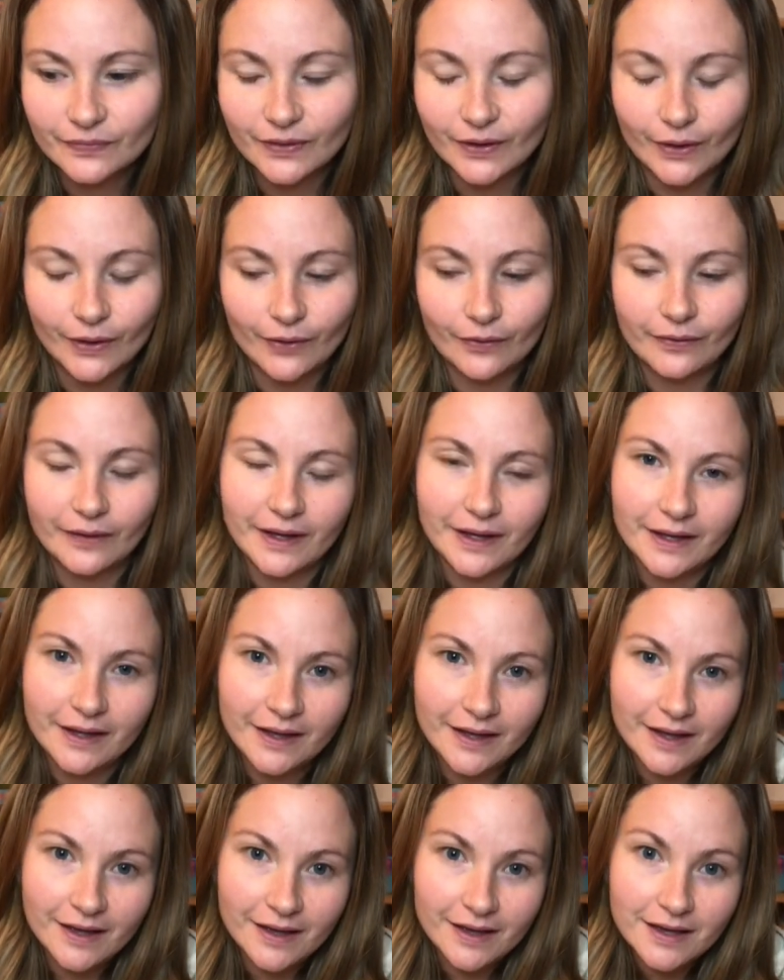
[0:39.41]
All right,
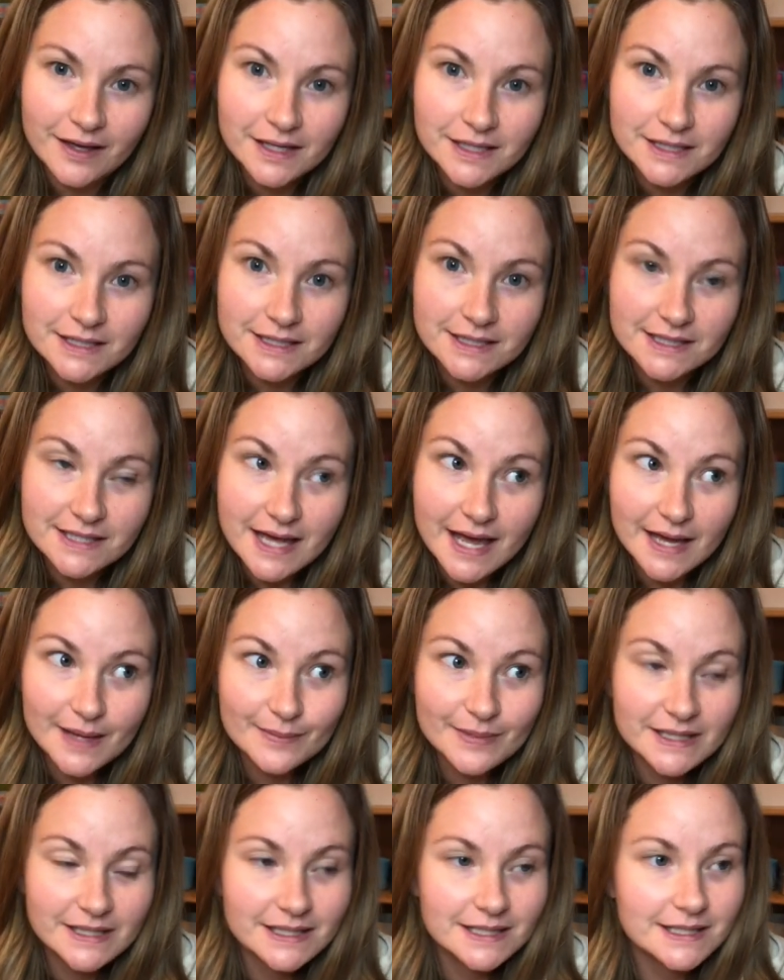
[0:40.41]

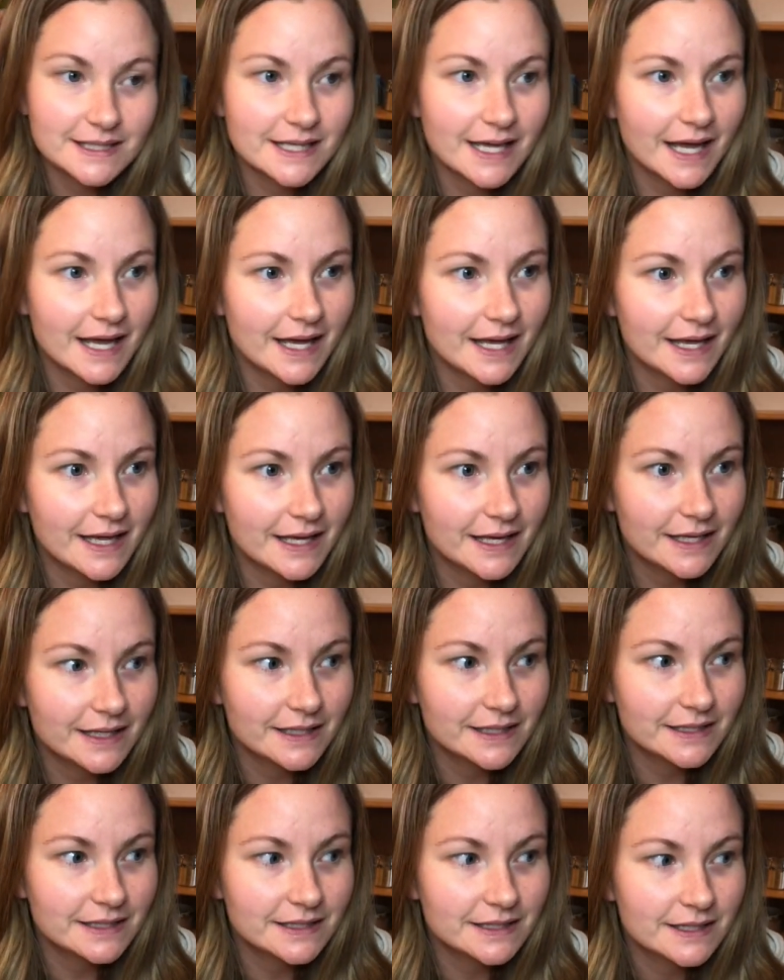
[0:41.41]
Simon
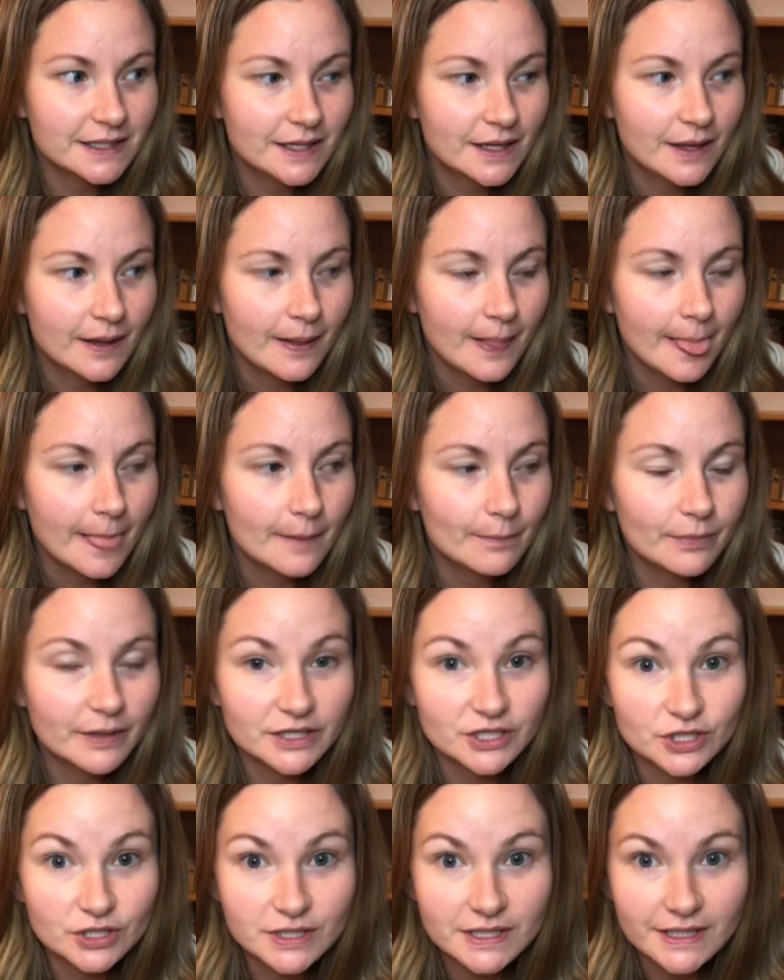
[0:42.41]
says, brush
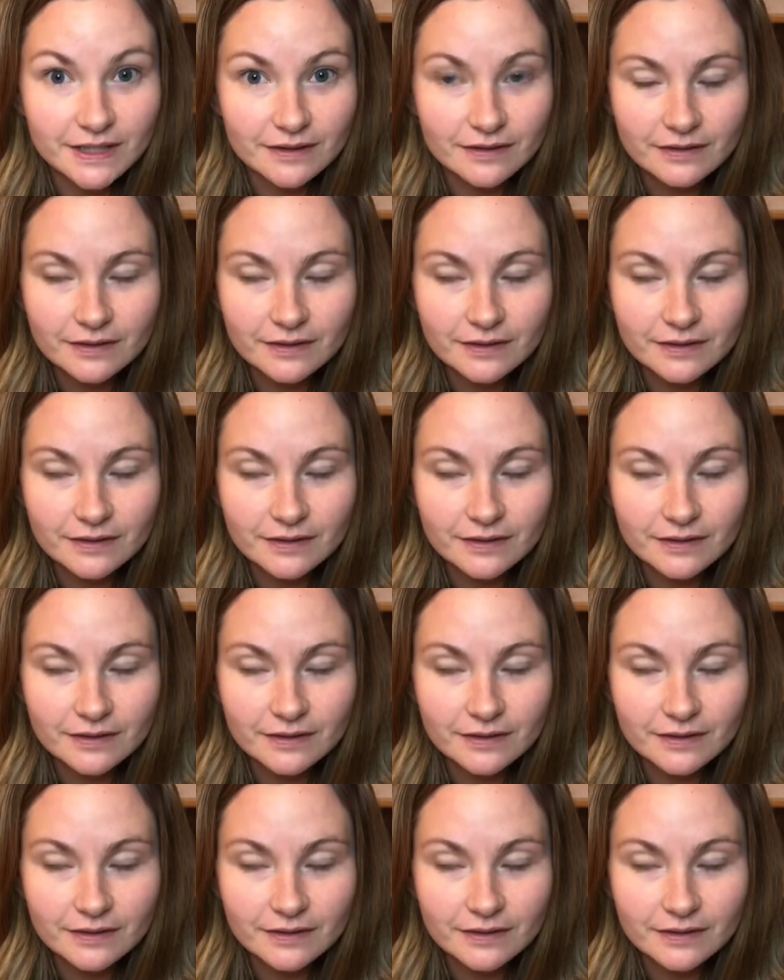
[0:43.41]
your teeth.